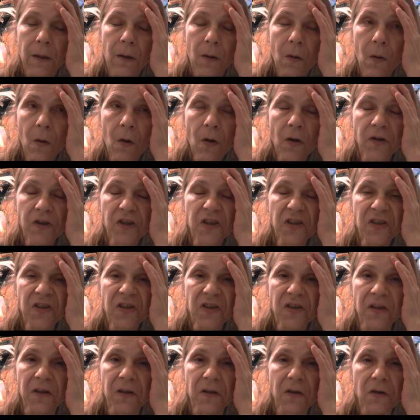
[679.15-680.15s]
or just
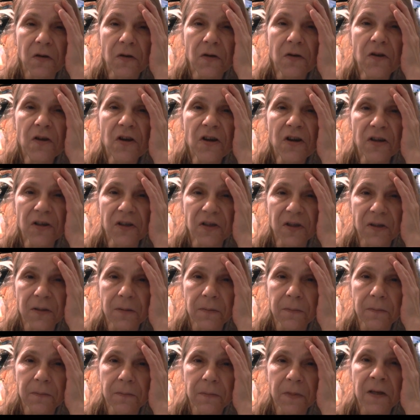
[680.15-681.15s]
a nurse,
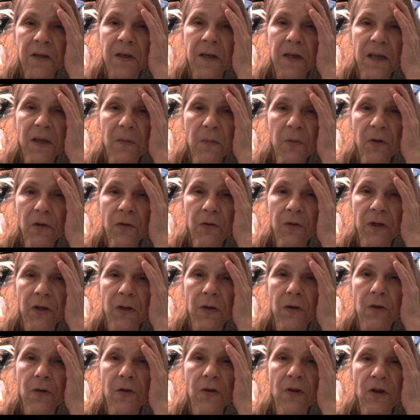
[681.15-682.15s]
an
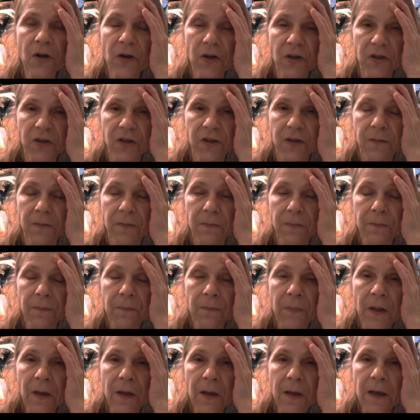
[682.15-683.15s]
immigrant nurse
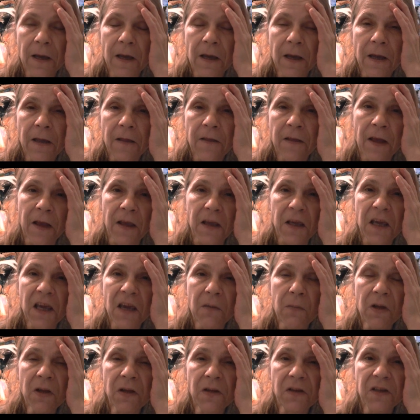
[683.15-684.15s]
that
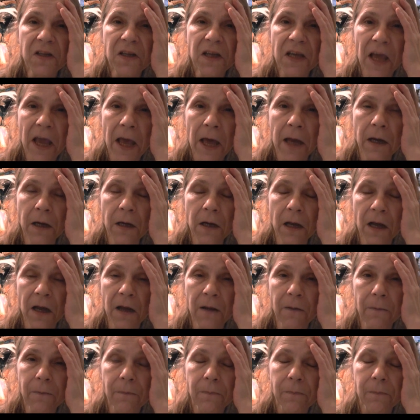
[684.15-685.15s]
came into Canada
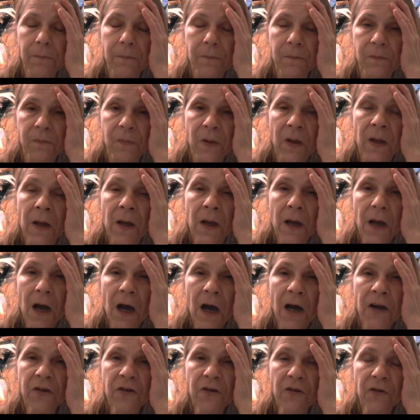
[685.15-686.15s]

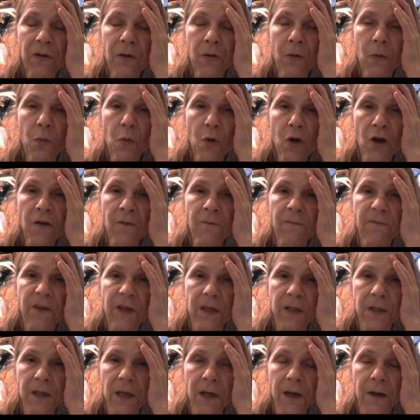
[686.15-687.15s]
under a work
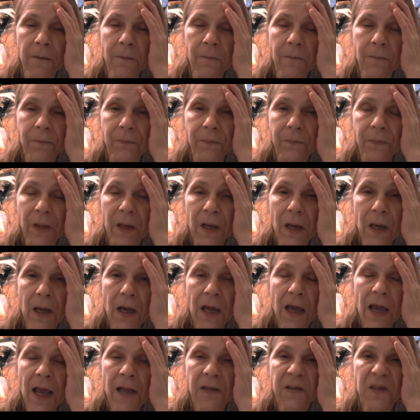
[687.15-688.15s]
visa
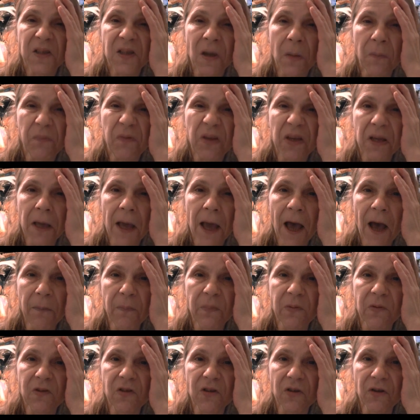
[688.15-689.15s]
and something
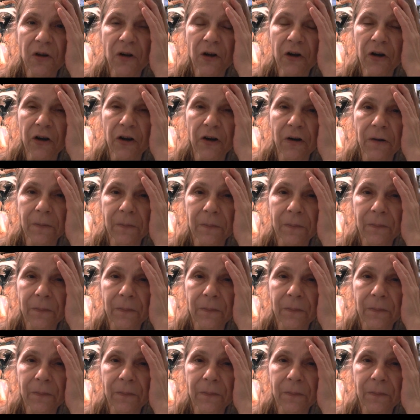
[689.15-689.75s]
happened to her